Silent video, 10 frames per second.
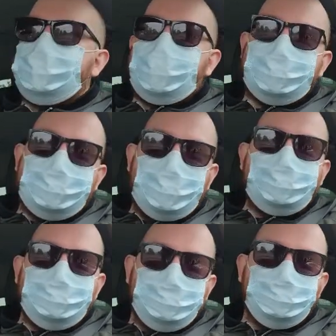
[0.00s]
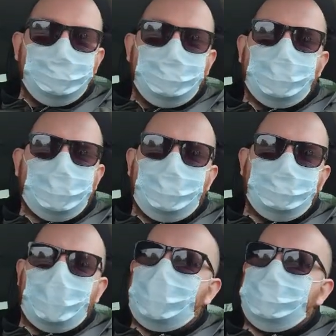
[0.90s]
cut it, because
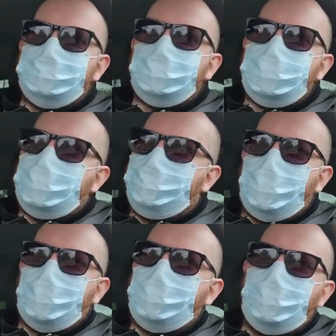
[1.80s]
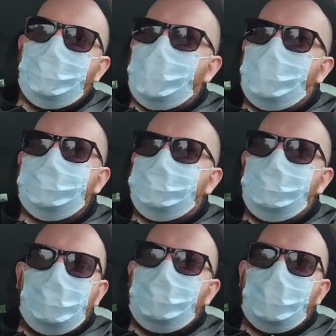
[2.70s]
I'm not
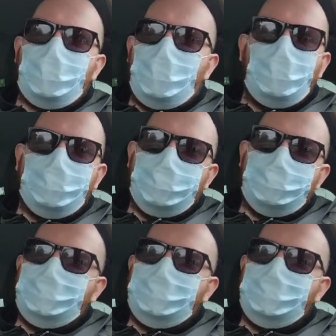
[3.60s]
gonna lie,